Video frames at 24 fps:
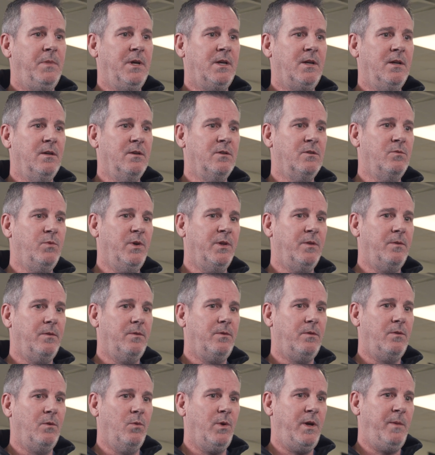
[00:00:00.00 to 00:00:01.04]
because with
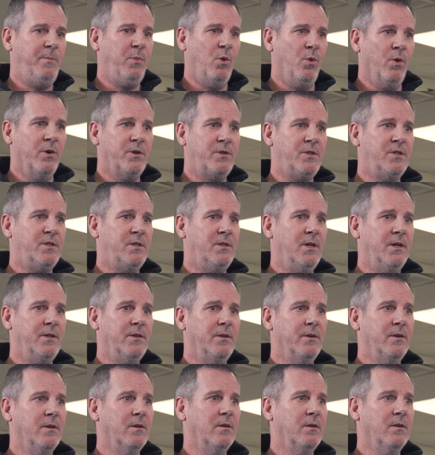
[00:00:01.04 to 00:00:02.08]
the way Porsche's
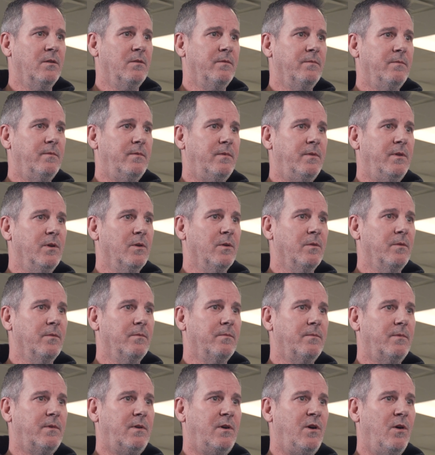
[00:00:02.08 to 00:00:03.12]
done their
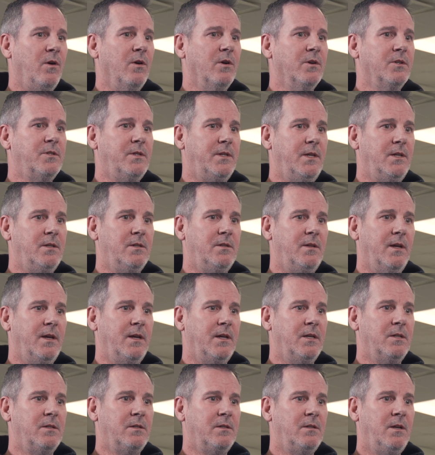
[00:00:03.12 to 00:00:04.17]
cars these
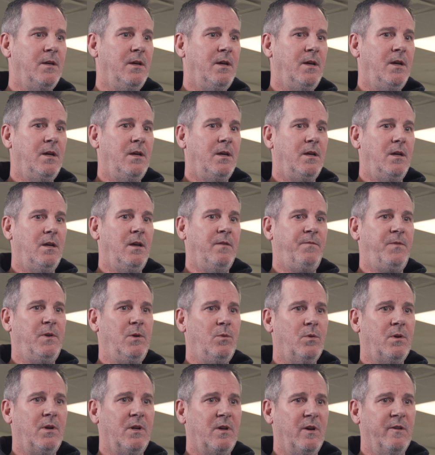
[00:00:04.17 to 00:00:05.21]
days, if you
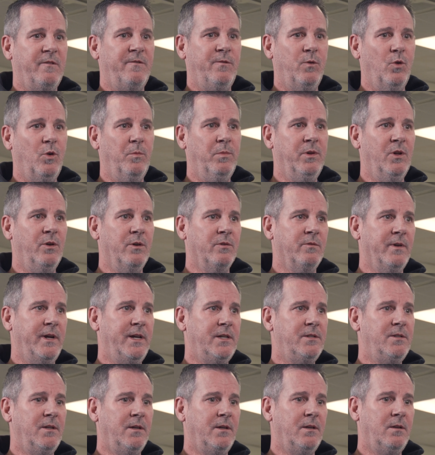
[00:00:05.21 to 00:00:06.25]
want to go full-blown
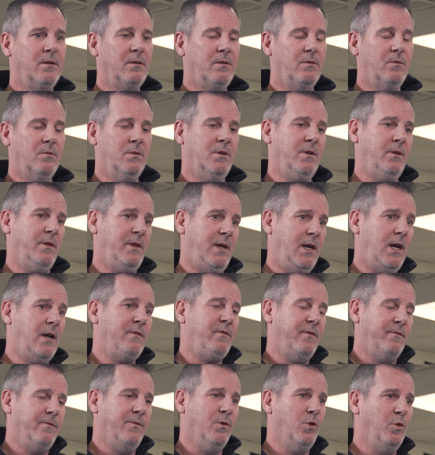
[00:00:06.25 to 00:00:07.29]
racing, well, they
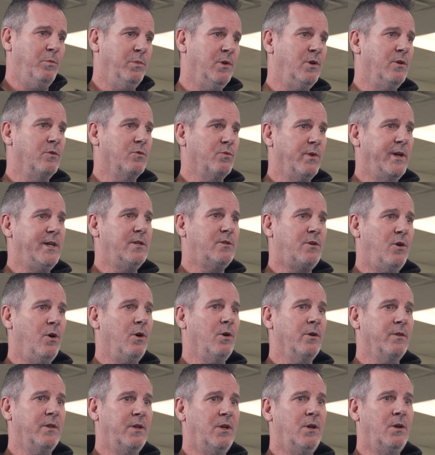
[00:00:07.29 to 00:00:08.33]
have a full-blown race
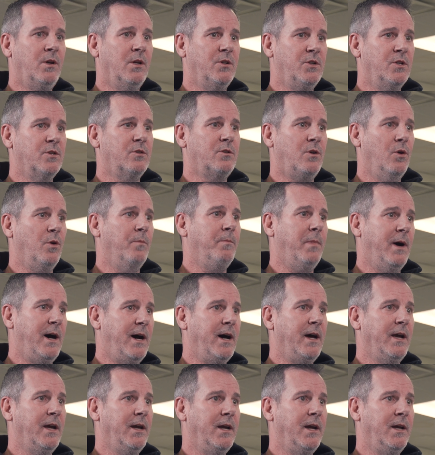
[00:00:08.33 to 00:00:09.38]
car that you can just go
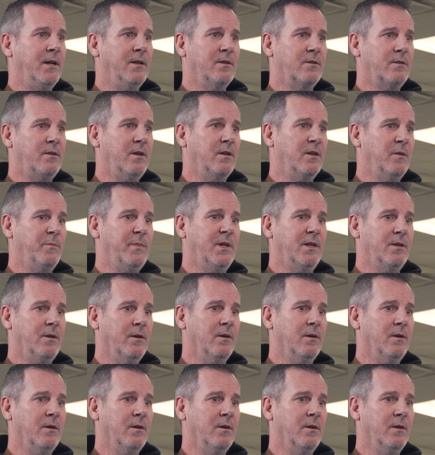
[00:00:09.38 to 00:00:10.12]
buy, and it's going to be